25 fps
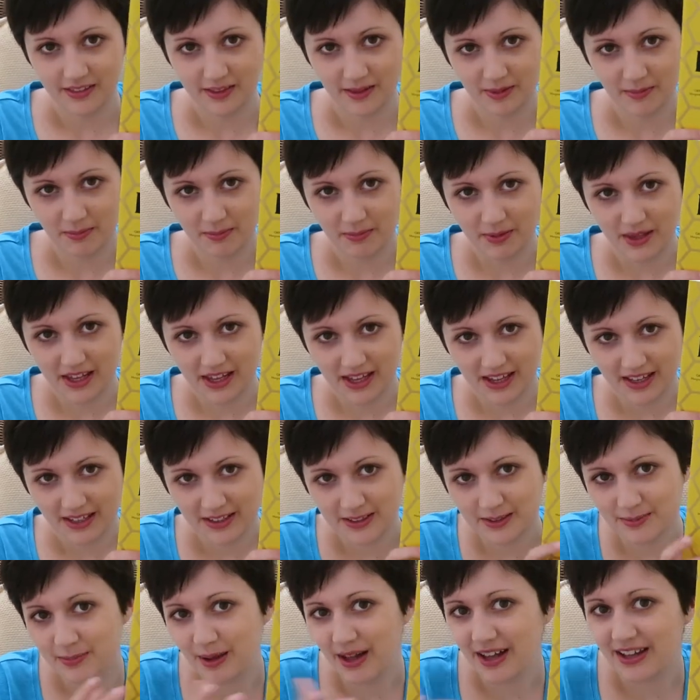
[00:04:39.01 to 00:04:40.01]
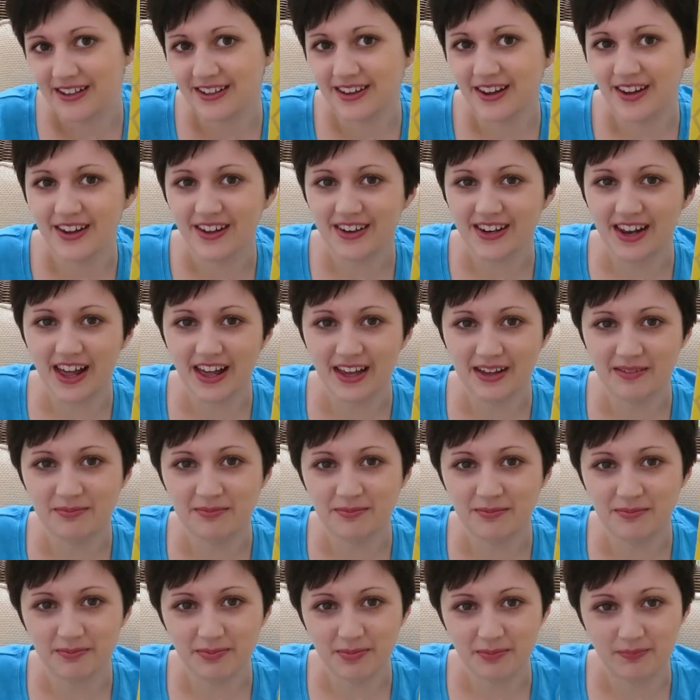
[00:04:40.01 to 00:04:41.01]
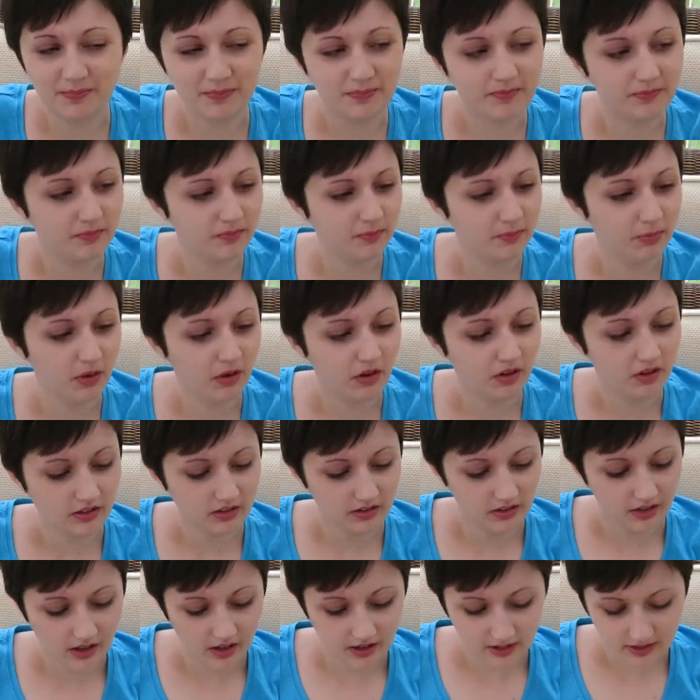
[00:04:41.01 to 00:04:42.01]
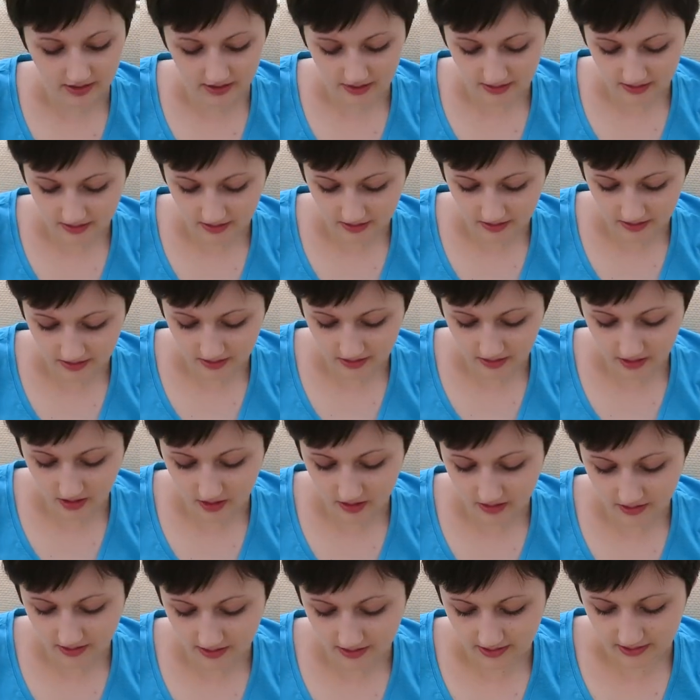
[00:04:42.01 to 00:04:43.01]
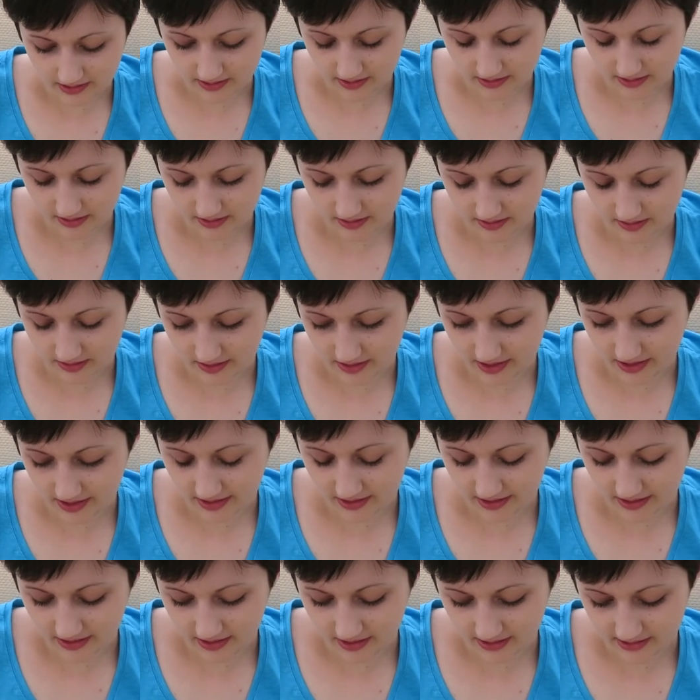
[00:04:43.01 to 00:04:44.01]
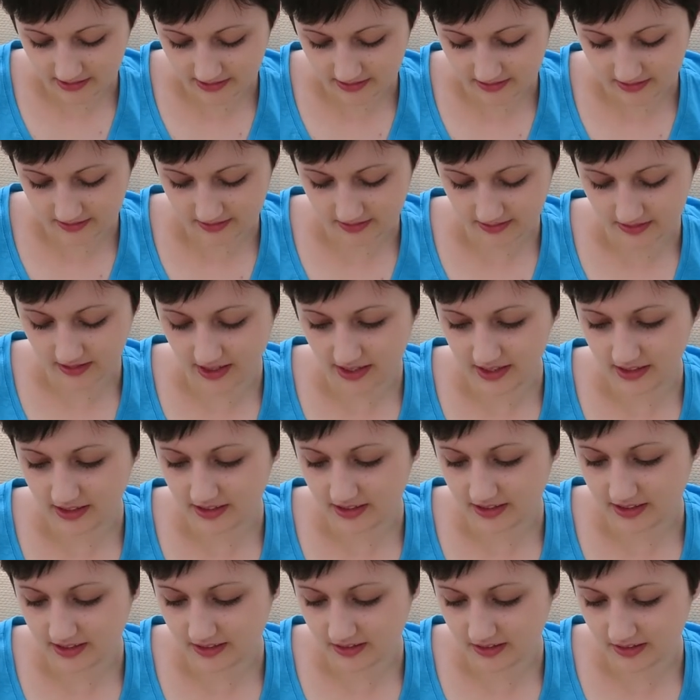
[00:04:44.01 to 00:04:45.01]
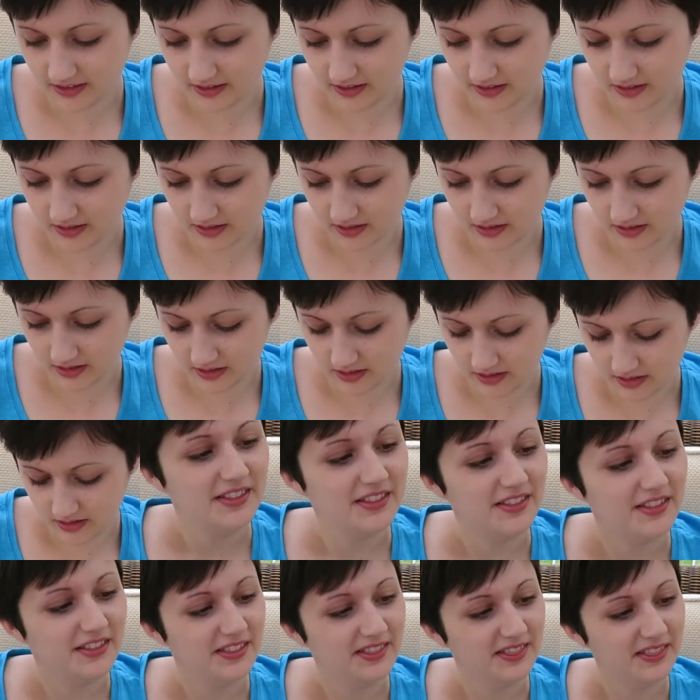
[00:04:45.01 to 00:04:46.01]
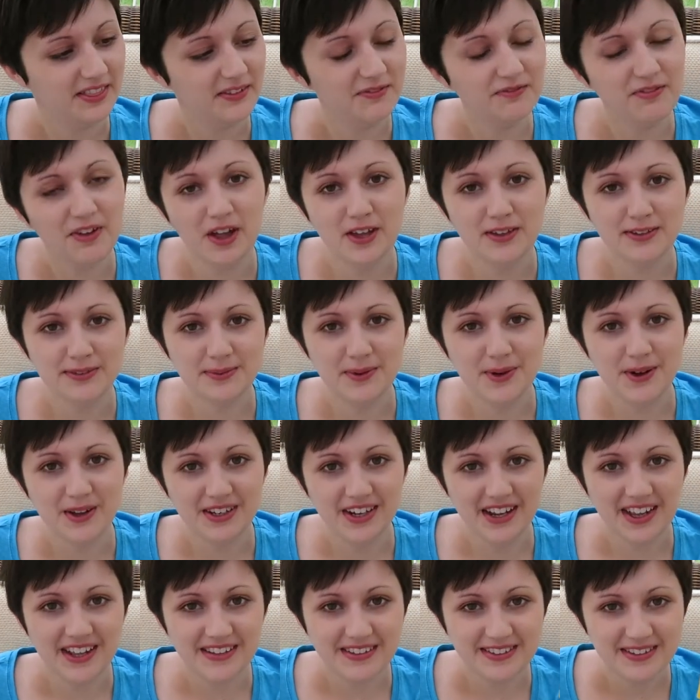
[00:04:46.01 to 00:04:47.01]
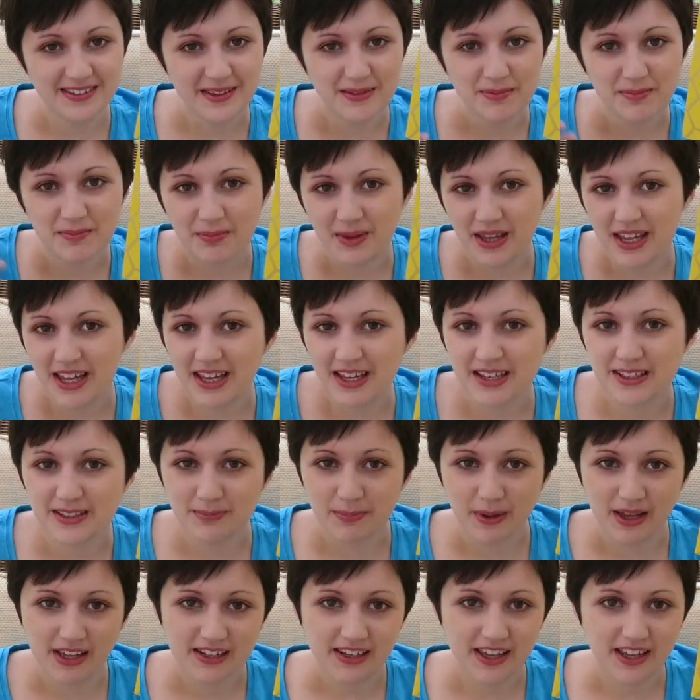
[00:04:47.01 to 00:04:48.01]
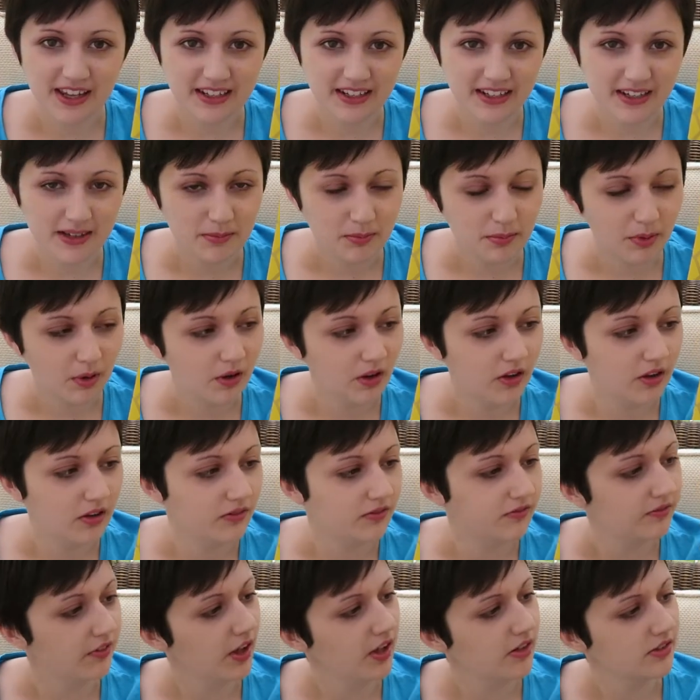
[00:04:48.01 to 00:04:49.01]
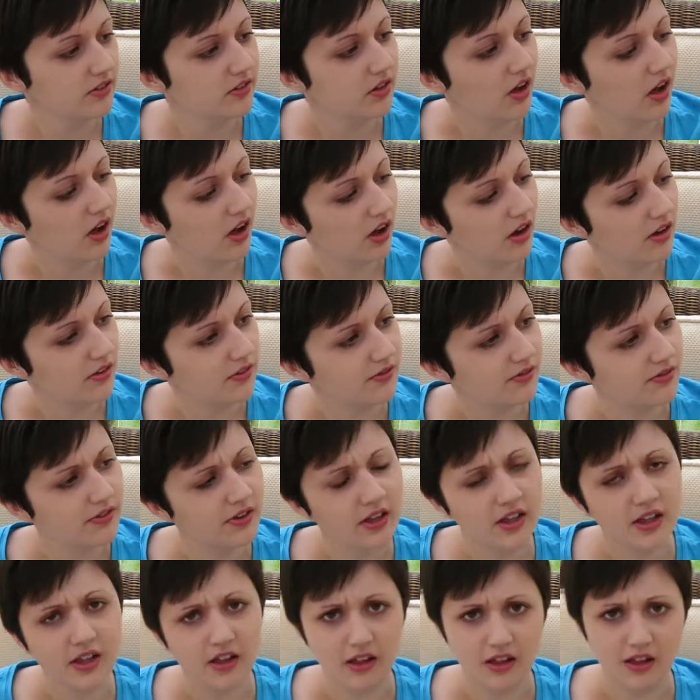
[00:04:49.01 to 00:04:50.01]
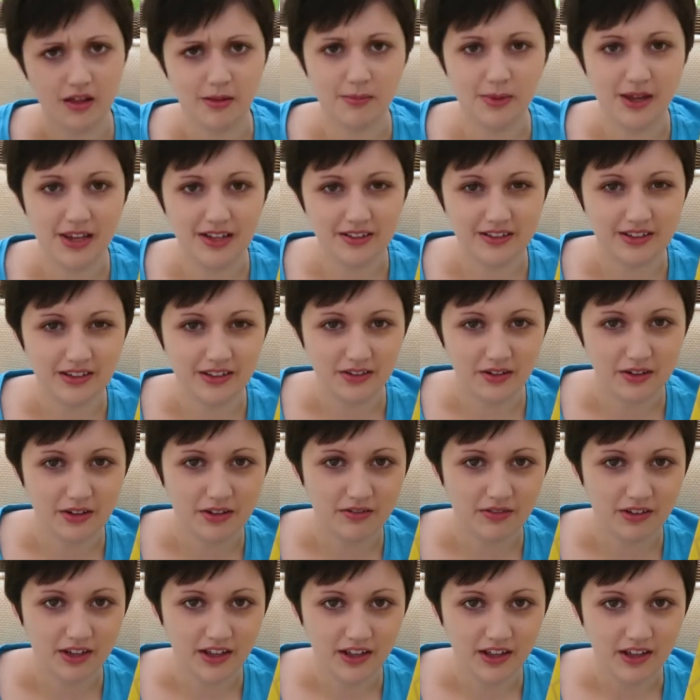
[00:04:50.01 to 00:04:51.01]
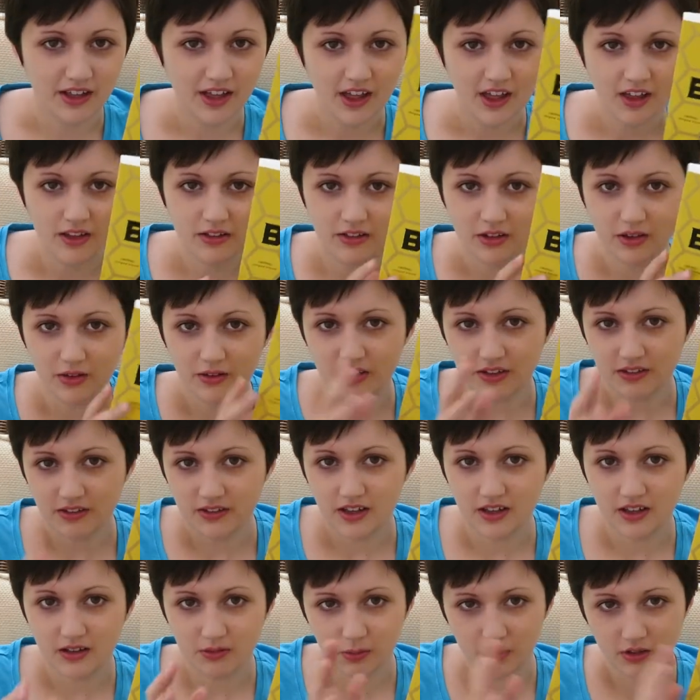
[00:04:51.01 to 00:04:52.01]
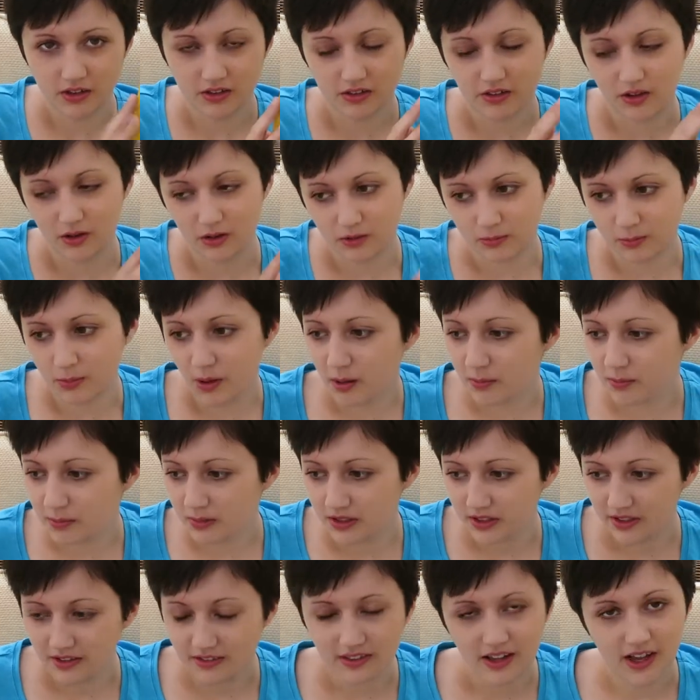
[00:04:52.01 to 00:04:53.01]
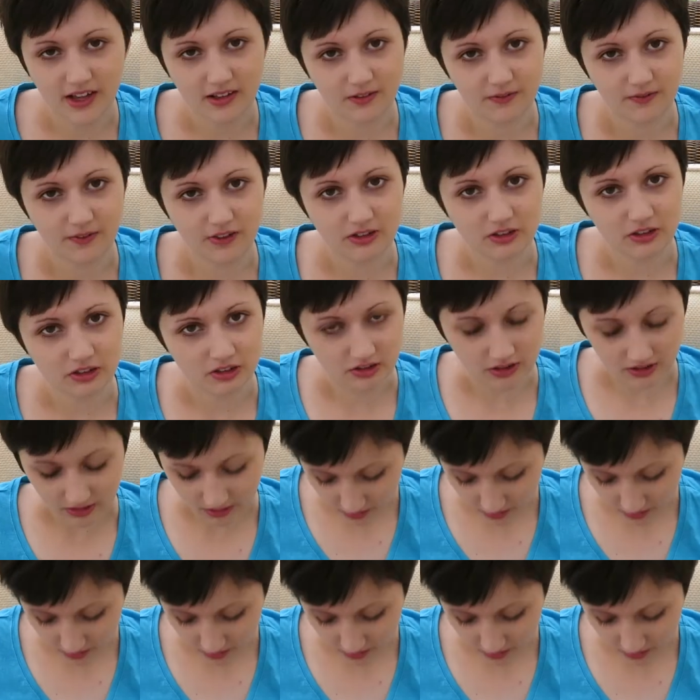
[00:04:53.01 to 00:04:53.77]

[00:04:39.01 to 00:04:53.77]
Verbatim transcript: the Bees by Laline, Lolly Leyline. Leyline? The first one is The Bees by Leyline Paull. First off, amazing cover. So this is one of those popular science fiction